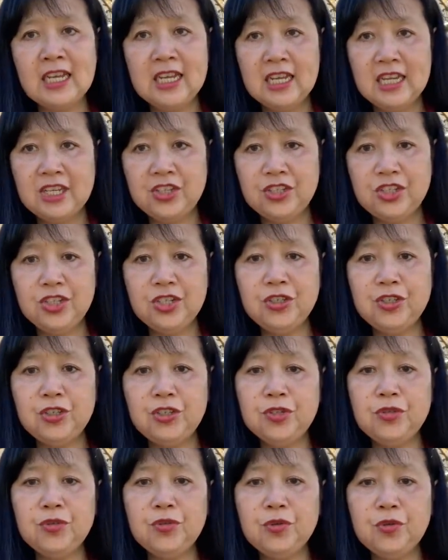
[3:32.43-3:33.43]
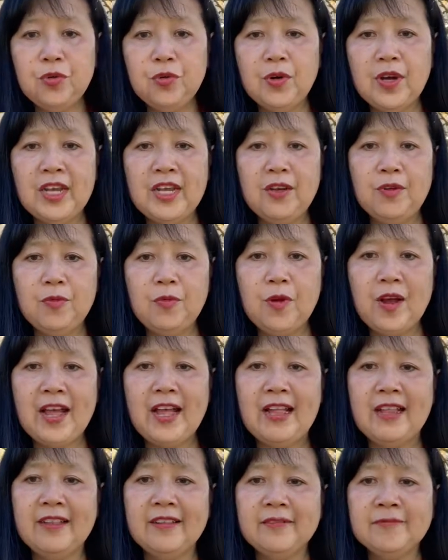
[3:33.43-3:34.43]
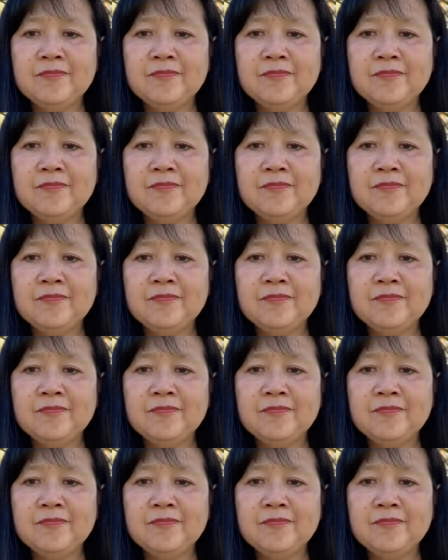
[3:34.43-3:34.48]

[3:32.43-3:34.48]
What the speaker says: it should do quite well.